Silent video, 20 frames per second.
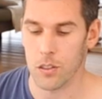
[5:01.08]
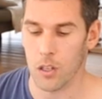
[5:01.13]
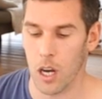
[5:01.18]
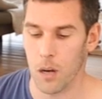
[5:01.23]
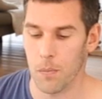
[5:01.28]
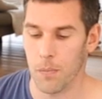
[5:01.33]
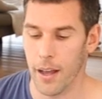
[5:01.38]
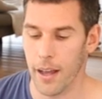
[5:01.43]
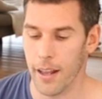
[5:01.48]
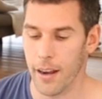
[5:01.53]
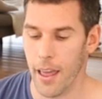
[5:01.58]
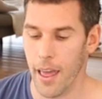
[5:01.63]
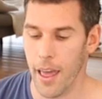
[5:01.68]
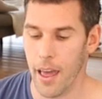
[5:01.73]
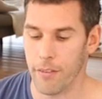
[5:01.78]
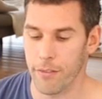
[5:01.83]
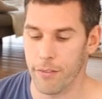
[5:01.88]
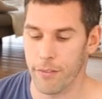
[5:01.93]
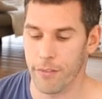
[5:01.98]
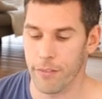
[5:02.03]
so I'm at
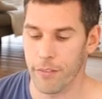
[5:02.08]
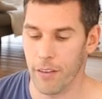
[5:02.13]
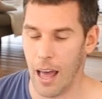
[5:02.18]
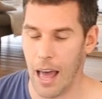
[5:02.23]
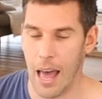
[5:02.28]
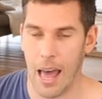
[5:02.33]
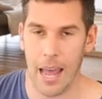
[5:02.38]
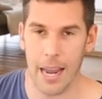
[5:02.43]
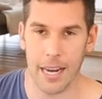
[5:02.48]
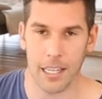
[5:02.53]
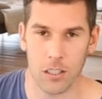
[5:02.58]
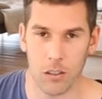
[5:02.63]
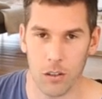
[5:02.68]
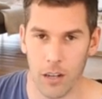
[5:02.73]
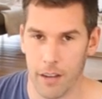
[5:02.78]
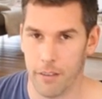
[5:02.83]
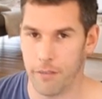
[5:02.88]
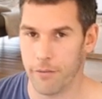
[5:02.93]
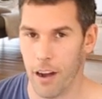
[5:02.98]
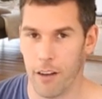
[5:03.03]
f8
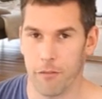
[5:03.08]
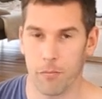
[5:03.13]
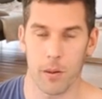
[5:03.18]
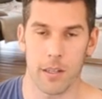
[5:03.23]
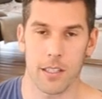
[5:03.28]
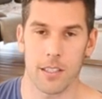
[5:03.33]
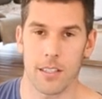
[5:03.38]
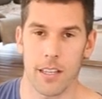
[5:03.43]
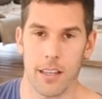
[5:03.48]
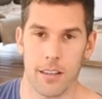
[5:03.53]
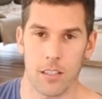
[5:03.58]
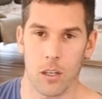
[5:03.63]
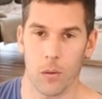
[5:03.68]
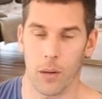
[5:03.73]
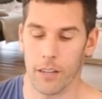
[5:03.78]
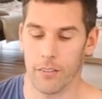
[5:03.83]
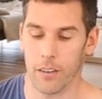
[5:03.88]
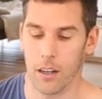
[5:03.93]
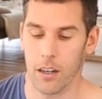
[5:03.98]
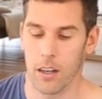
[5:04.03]
or f5.6 or
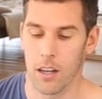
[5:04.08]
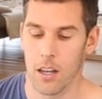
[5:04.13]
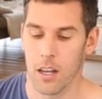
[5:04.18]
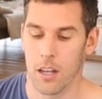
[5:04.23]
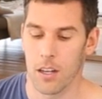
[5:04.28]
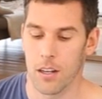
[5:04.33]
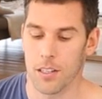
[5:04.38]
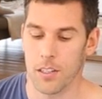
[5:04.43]
whatever,